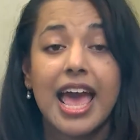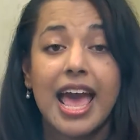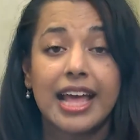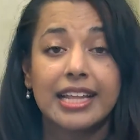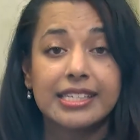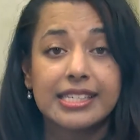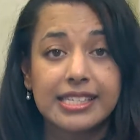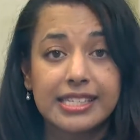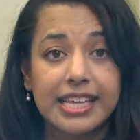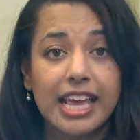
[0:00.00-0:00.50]

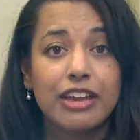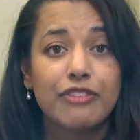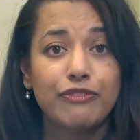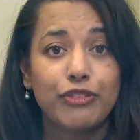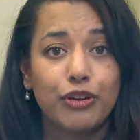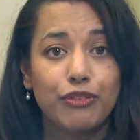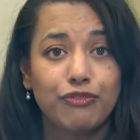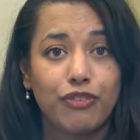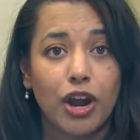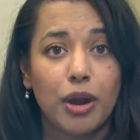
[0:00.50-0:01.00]
and
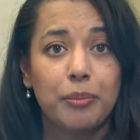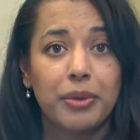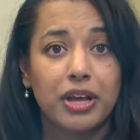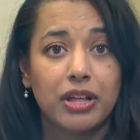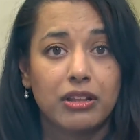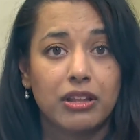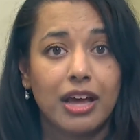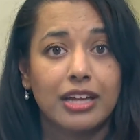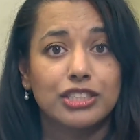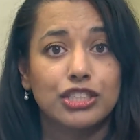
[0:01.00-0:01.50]
safer
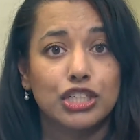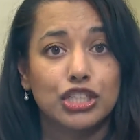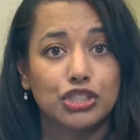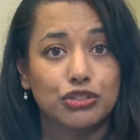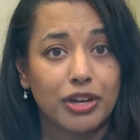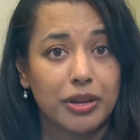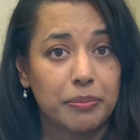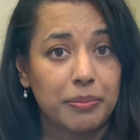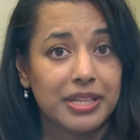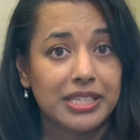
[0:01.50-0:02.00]
pharmacologic
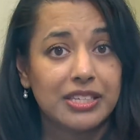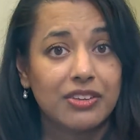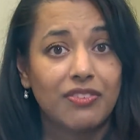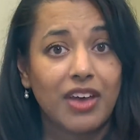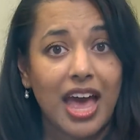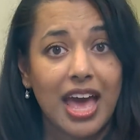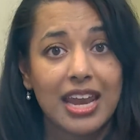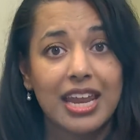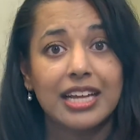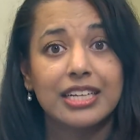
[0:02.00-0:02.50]
treatments of
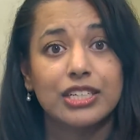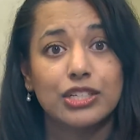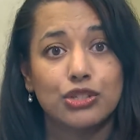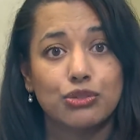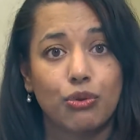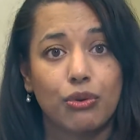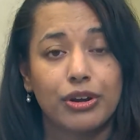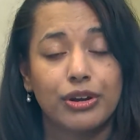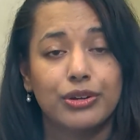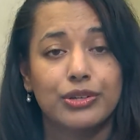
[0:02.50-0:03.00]
headache
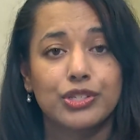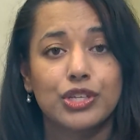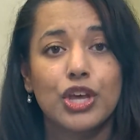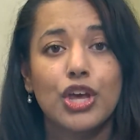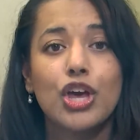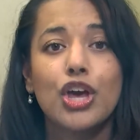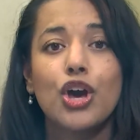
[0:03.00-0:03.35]
disorders